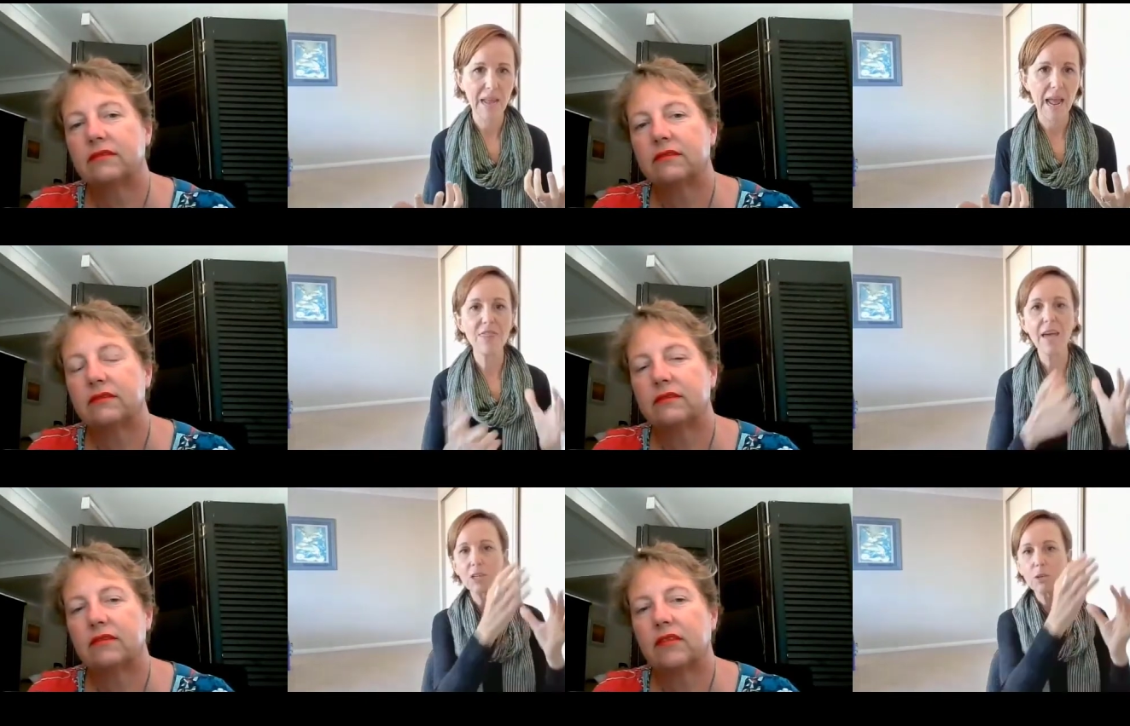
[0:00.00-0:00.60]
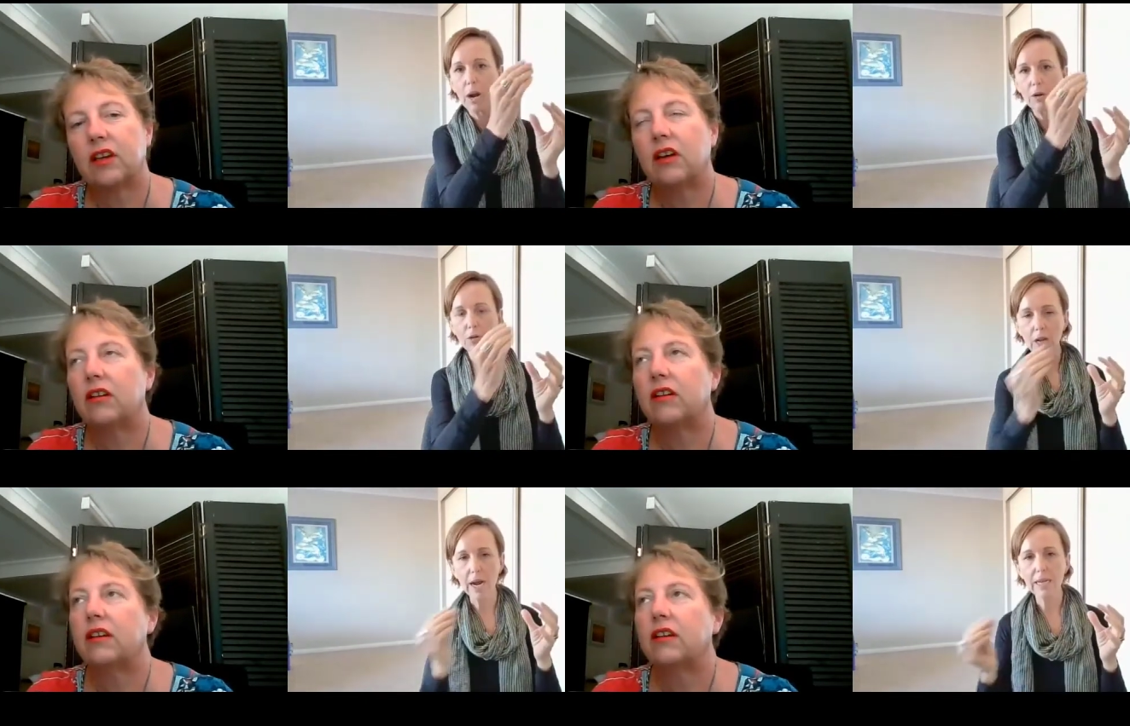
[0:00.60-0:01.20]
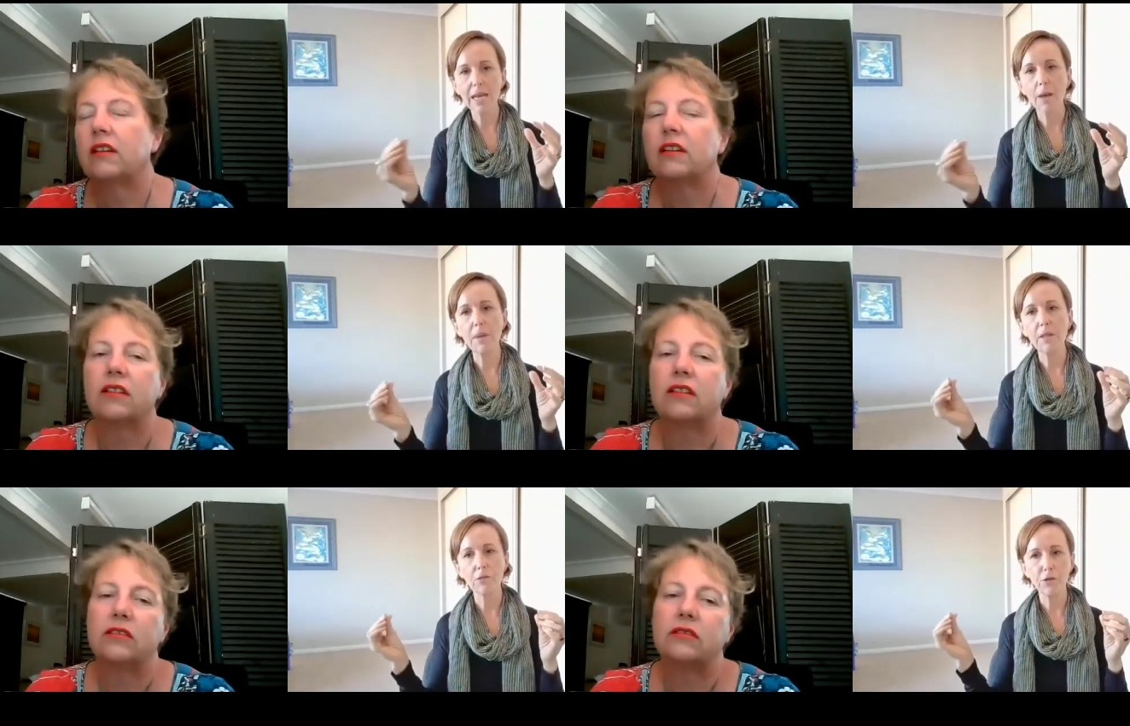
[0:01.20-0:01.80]
Speaker 1: and that's why oh. it looks like it's
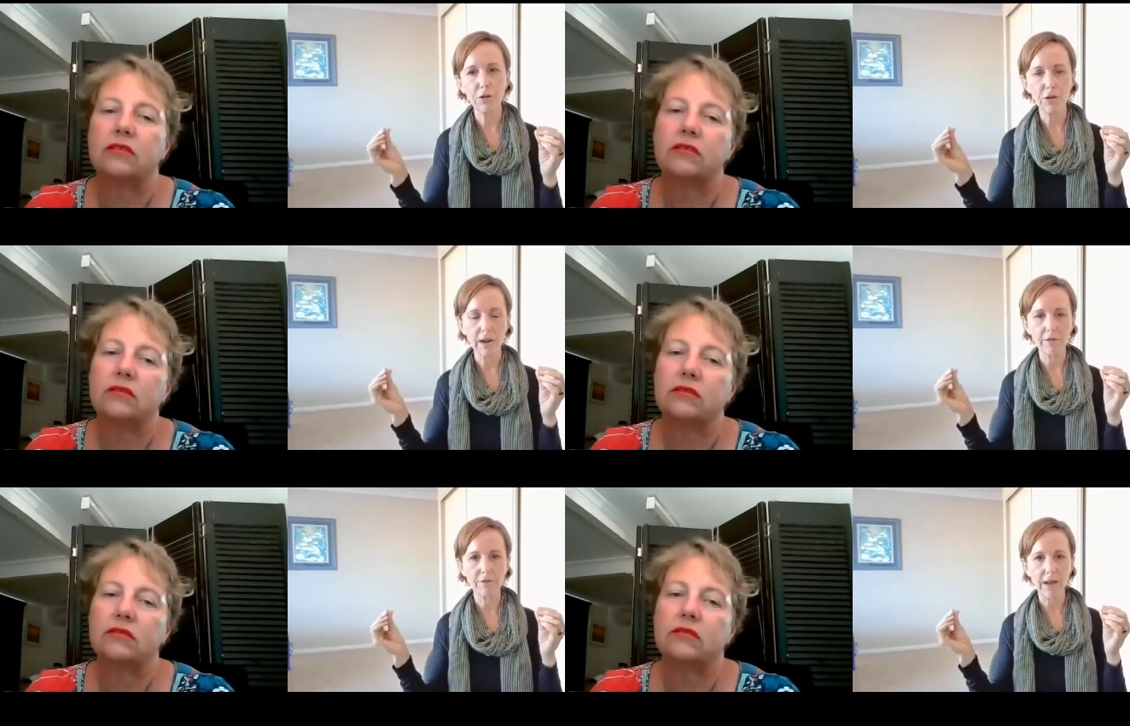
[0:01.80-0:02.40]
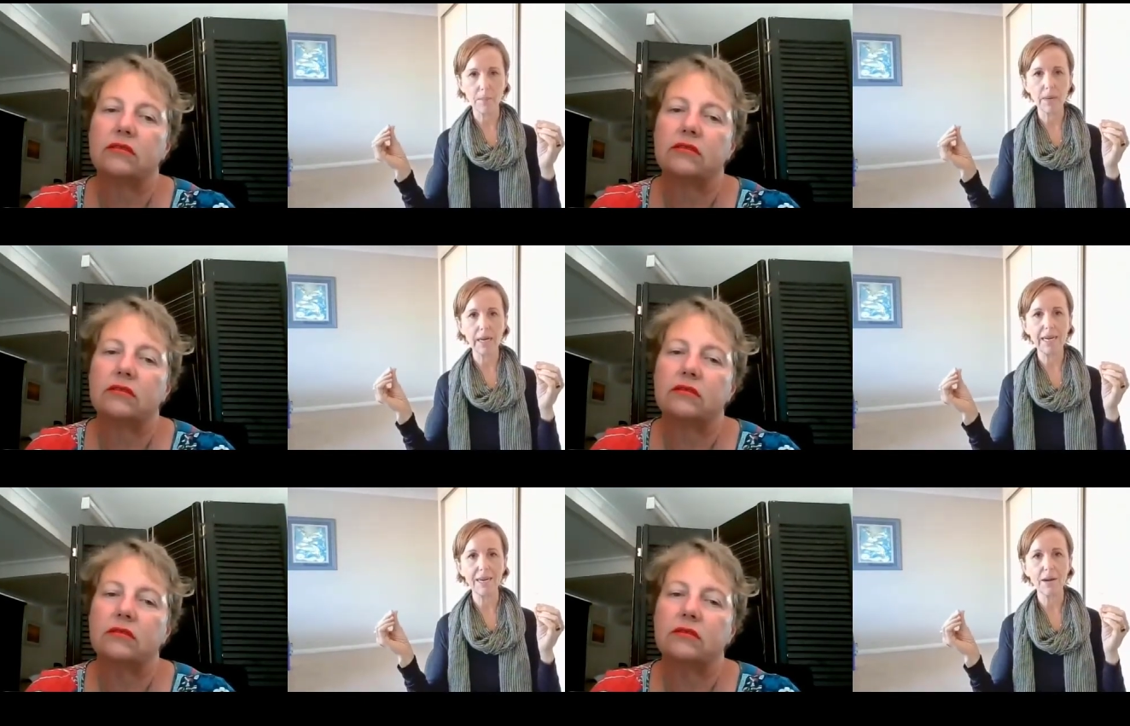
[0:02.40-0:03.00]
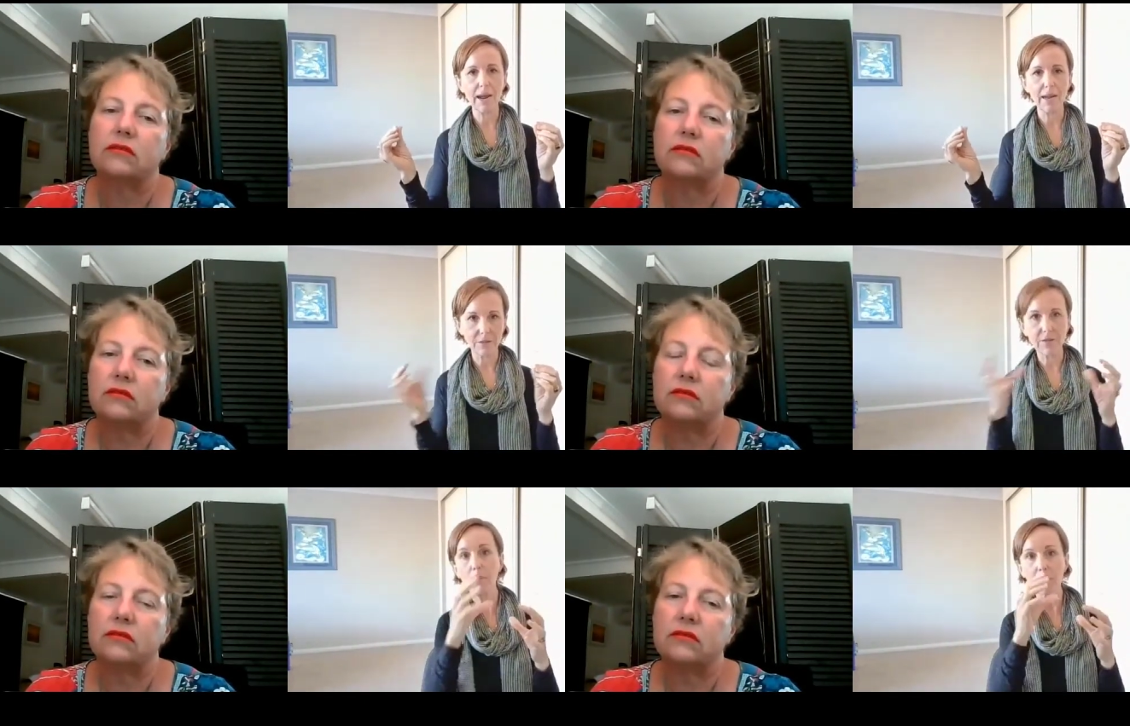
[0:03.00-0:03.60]
coming through a family
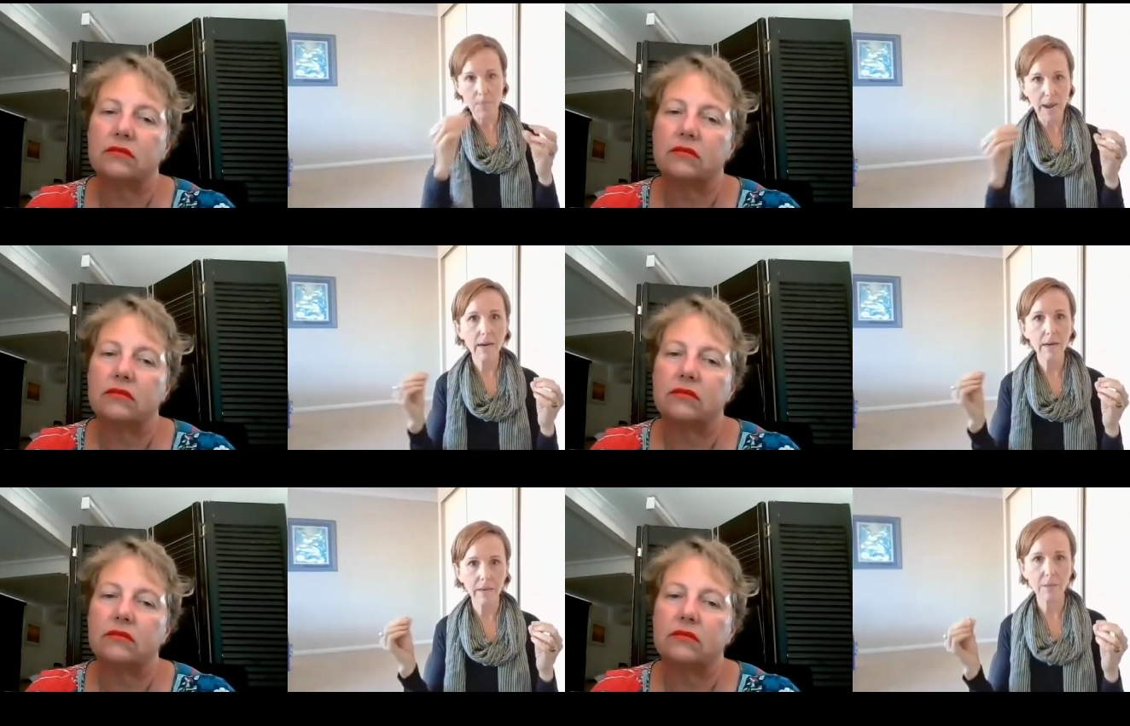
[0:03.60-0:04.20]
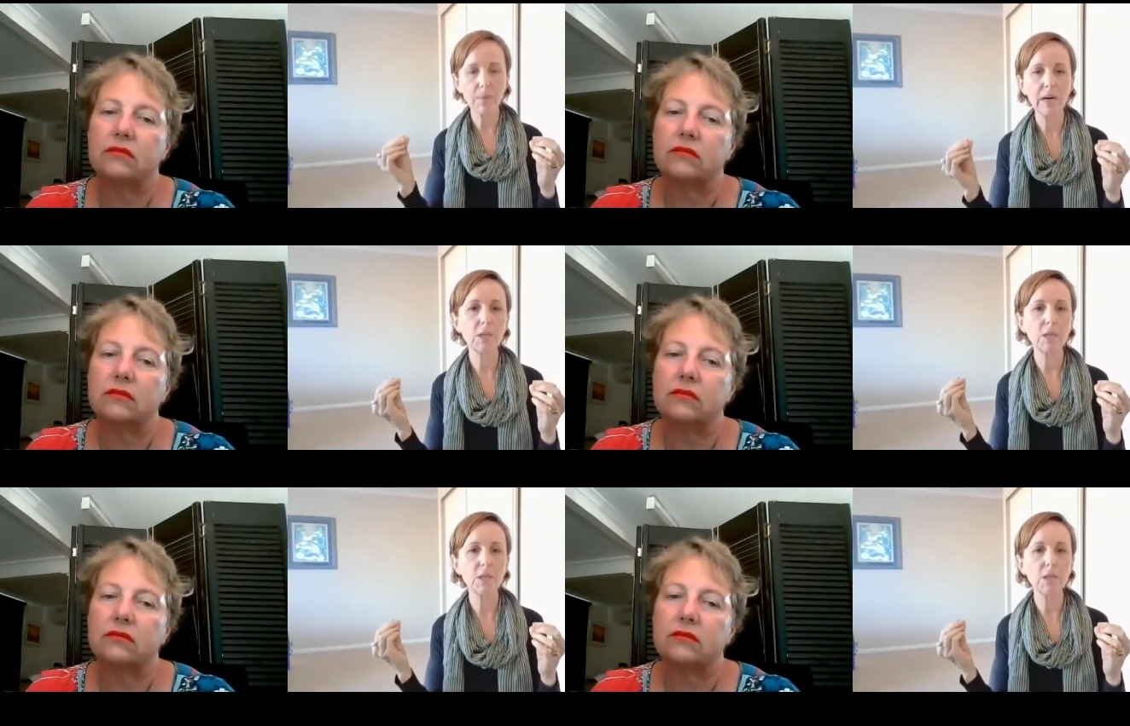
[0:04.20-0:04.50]
as a family pattern but